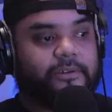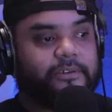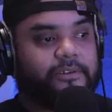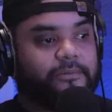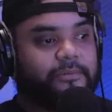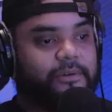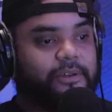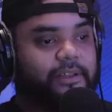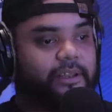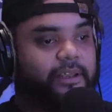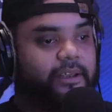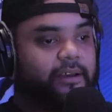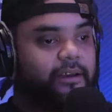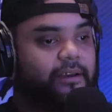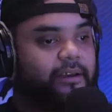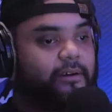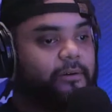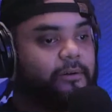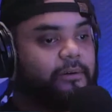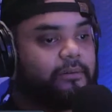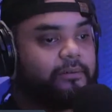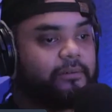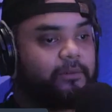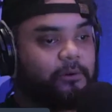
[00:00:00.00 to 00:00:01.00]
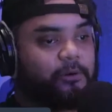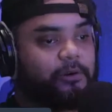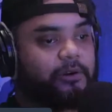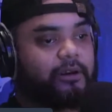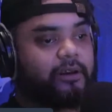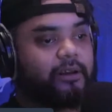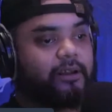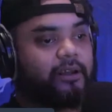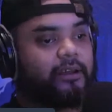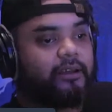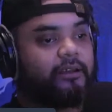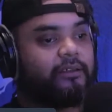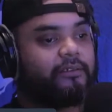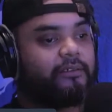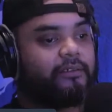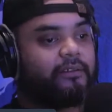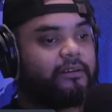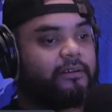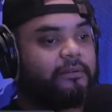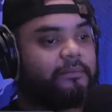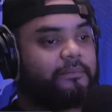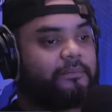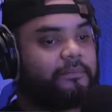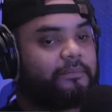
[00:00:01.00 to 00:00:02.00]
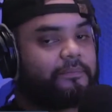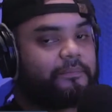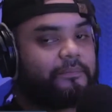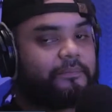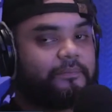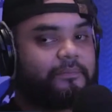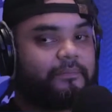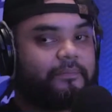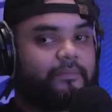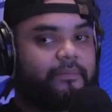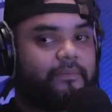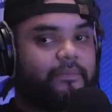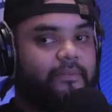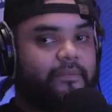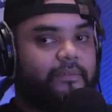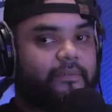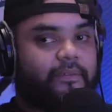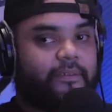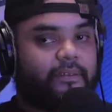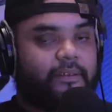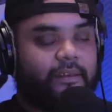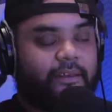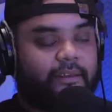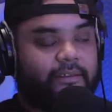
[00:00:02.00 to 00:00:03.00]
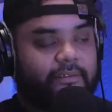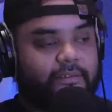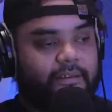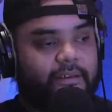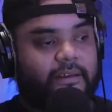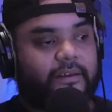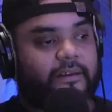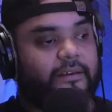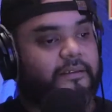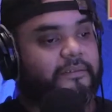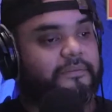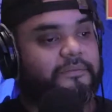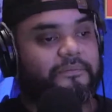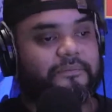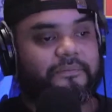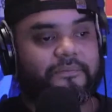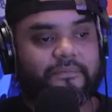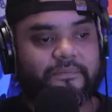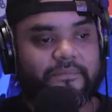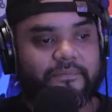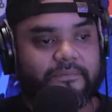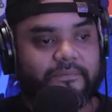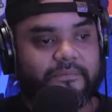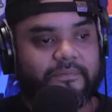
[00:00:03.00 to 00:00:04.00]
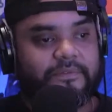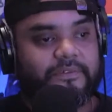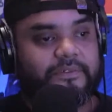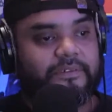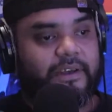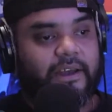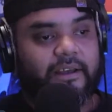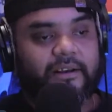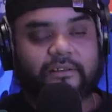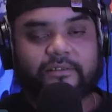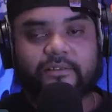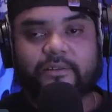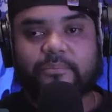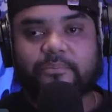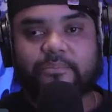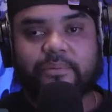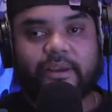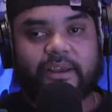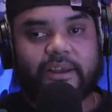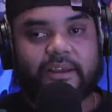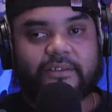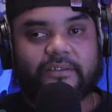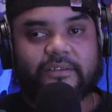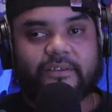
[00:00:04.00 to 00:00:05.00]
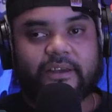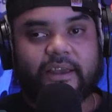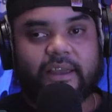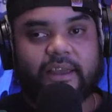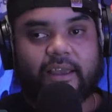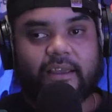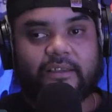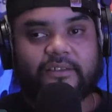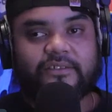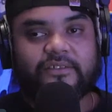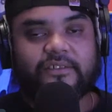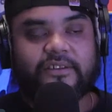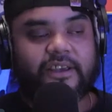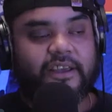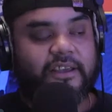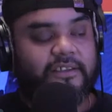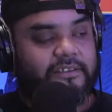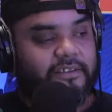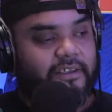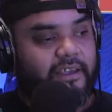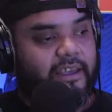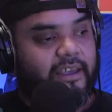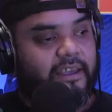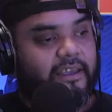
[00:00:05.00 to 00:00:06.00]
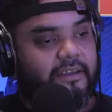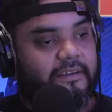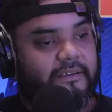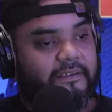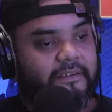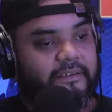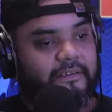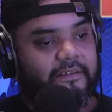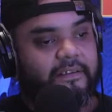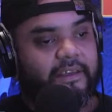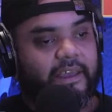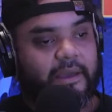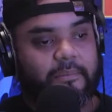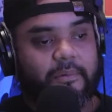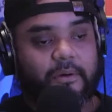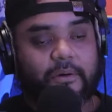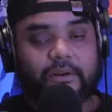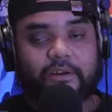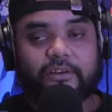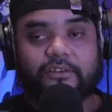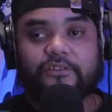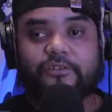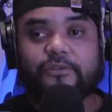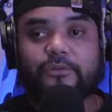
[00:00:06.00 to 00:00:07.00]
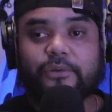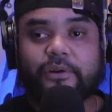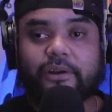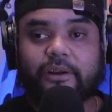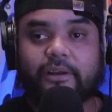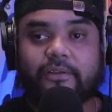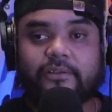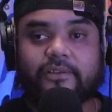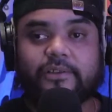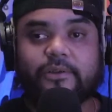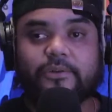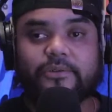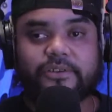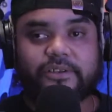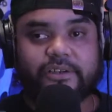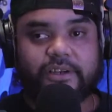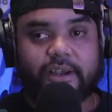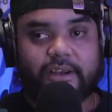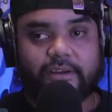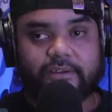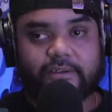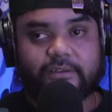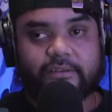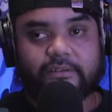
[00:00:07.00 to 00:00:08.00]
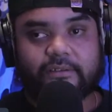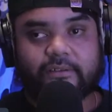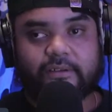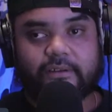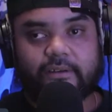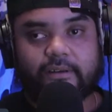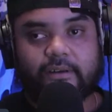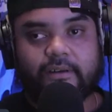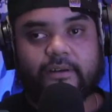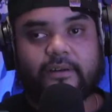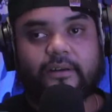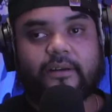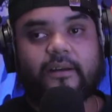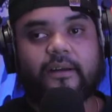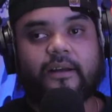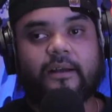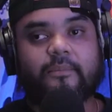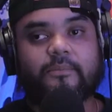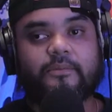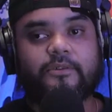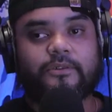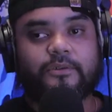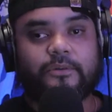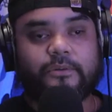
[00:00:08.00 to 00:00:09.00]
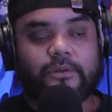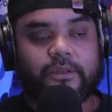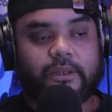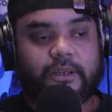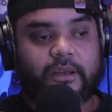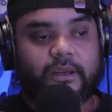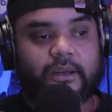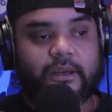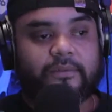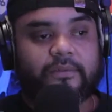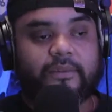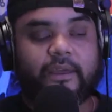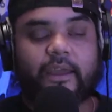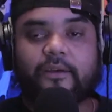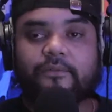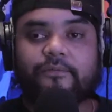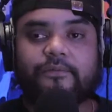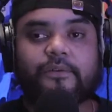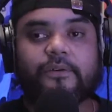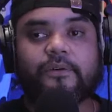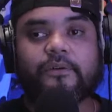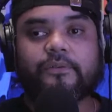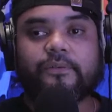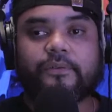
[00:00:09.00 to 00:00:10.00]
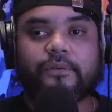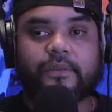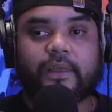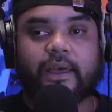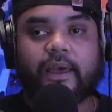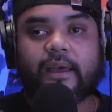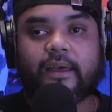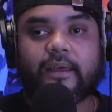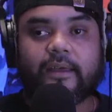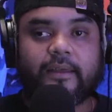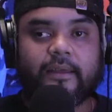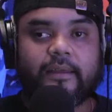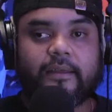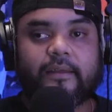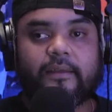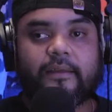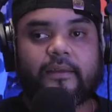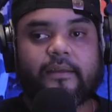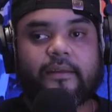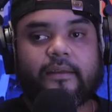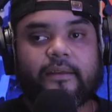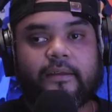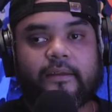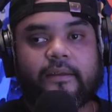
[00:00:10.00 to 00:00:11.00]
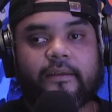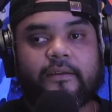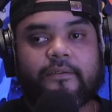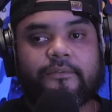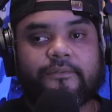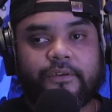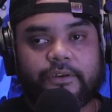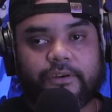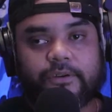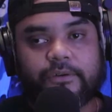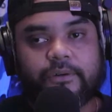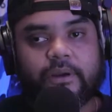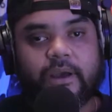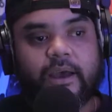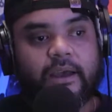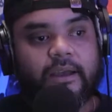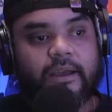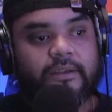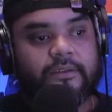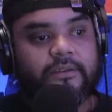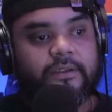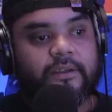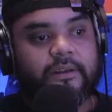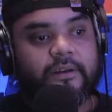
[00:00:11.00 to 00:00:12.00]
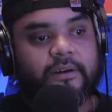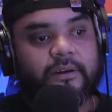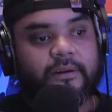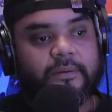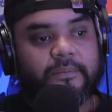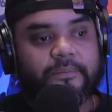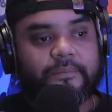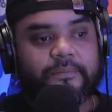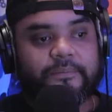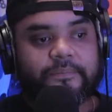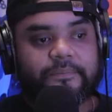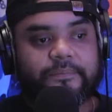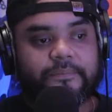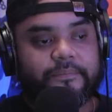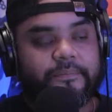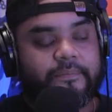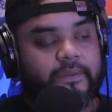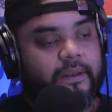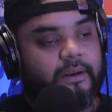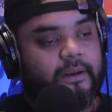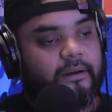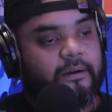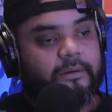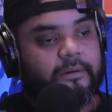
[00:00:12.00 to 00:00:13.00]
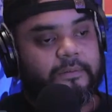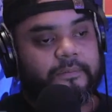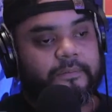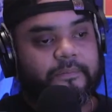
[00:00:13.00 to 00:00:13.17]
really organized and it's shout out to PSA CSA Cambodian Student Association. I'm truly thankful for that for you guys, and you know